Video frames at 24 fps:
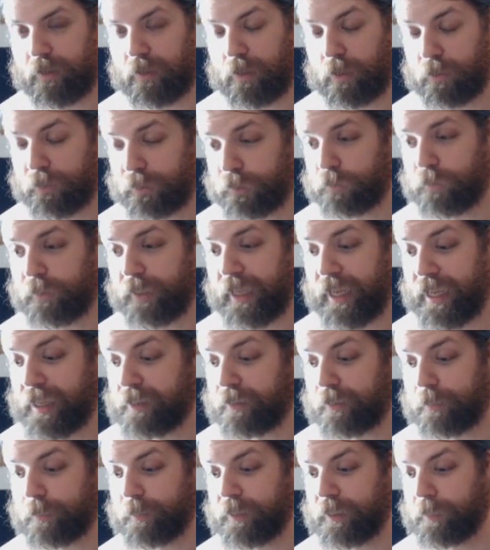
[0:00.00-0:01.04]
Also
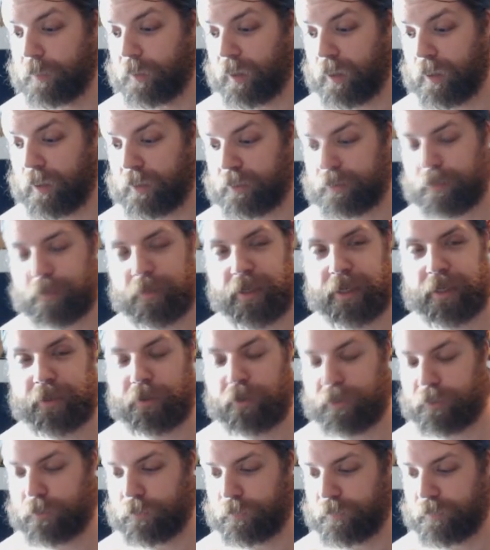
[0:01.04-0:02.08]
can't be blocked by
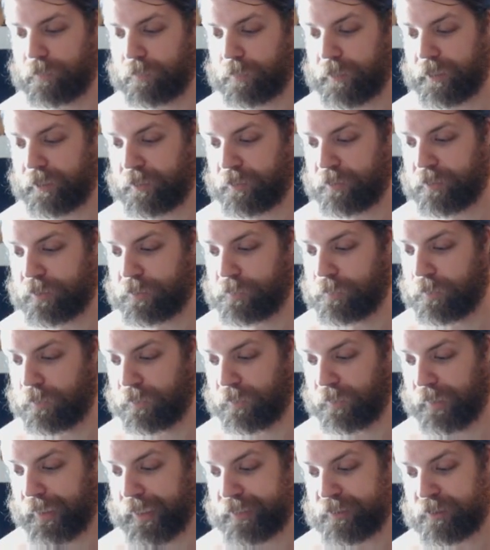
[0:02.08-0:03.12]
creatures with power 2
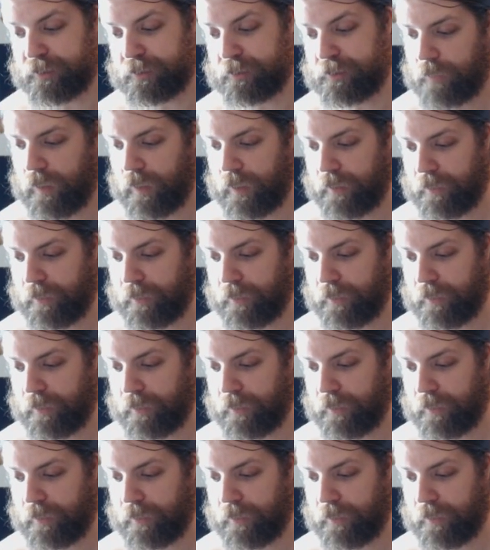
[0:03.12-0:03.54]
or less.